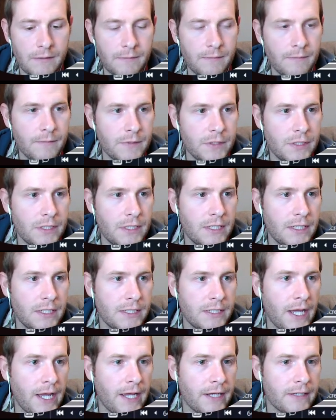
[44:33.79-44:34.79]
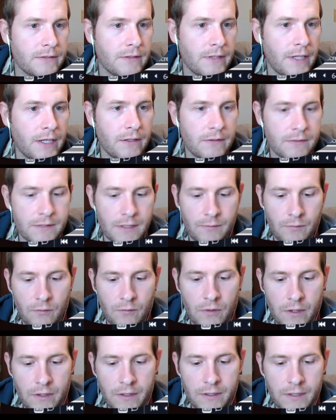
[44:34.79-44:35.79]
She did attack, so that goes up
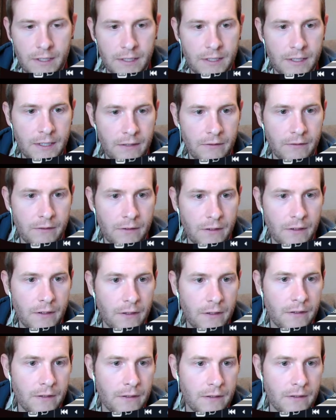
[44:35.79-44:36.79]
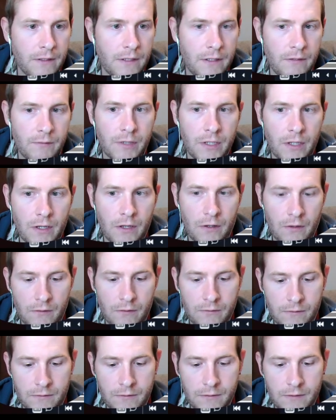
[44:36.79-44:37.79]
1. Encounter card. Here we
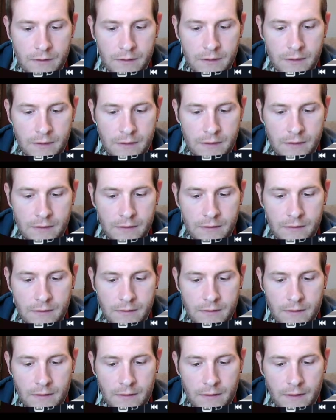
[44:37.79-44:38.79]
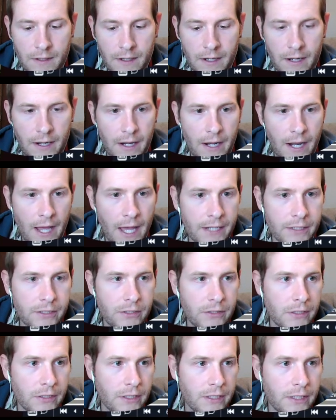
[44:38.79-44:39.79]
go. Not
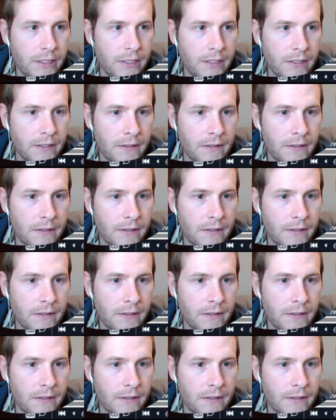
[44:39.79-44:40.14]
good.